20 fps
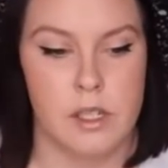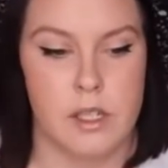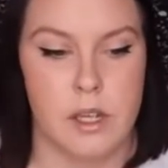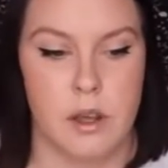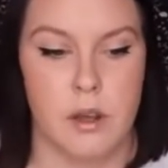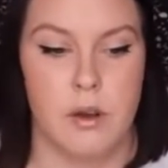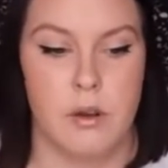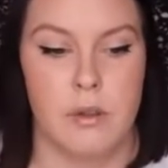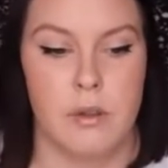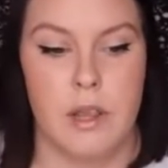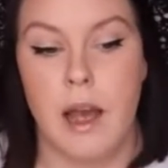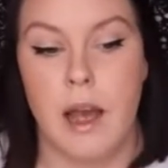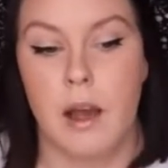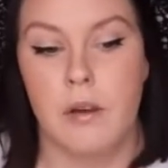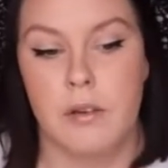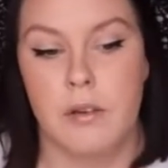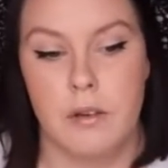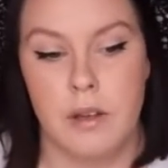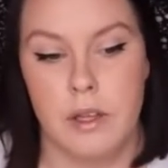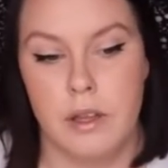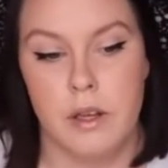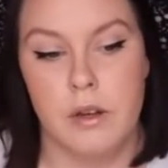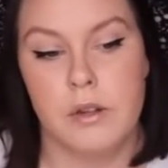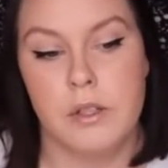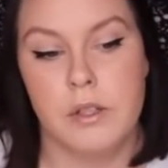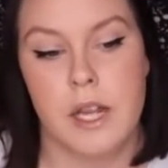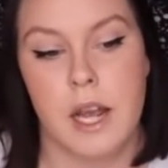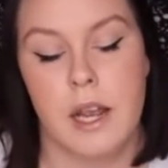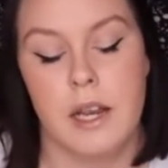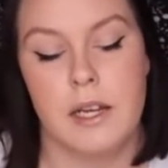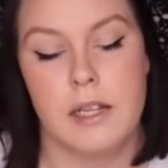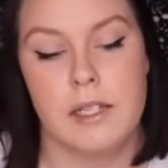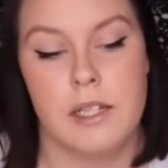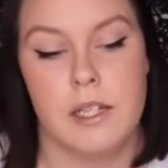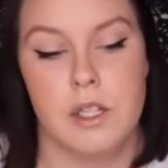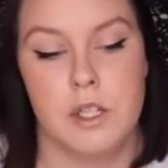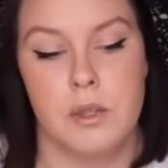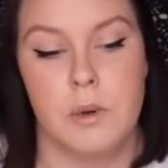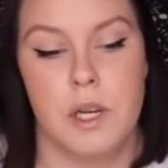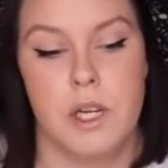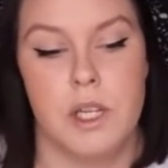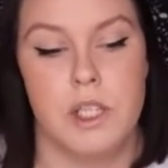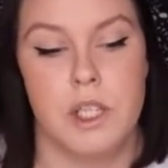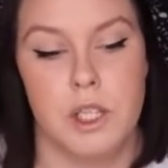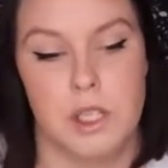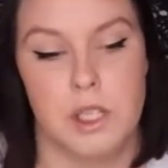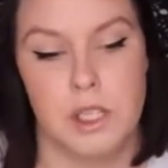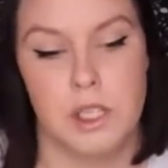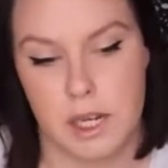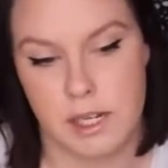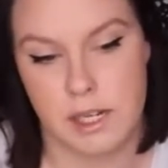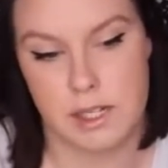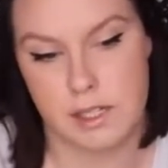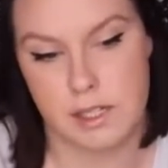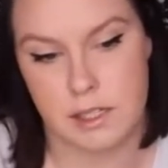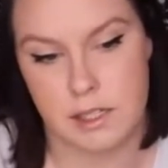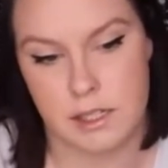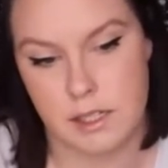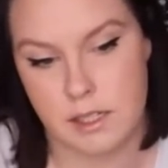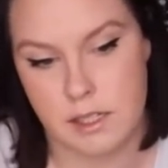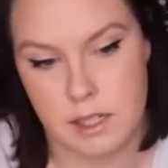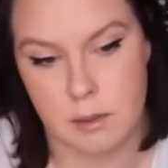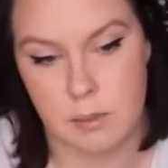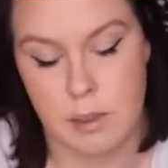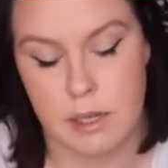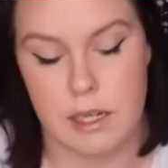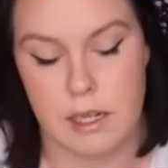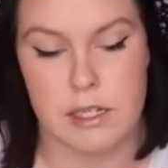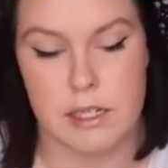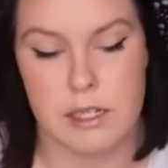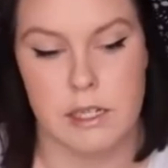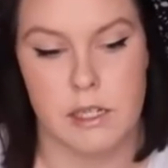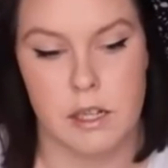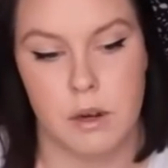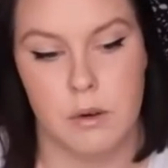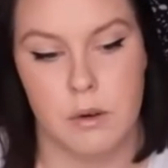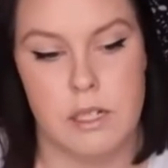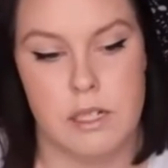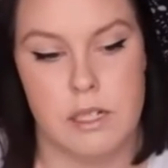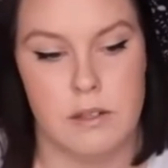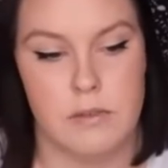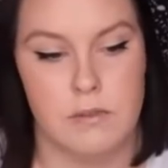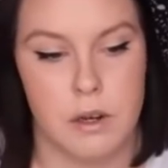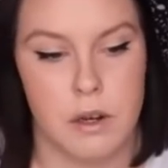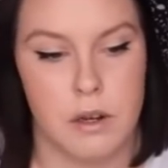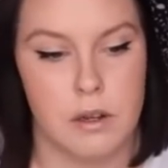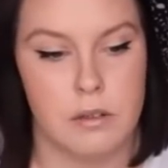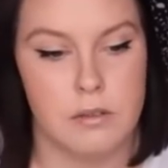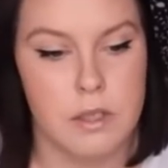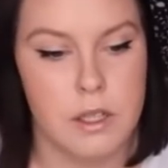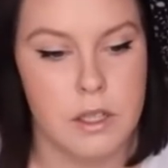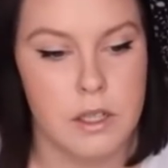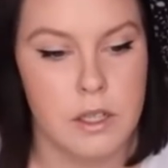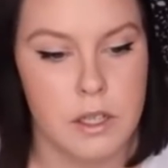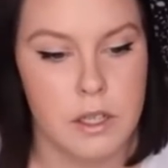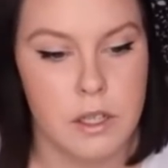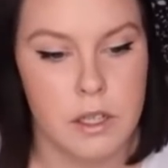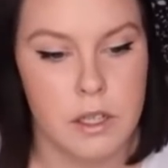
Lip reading: So that, in those kind of situations, yes, CPS is always involved.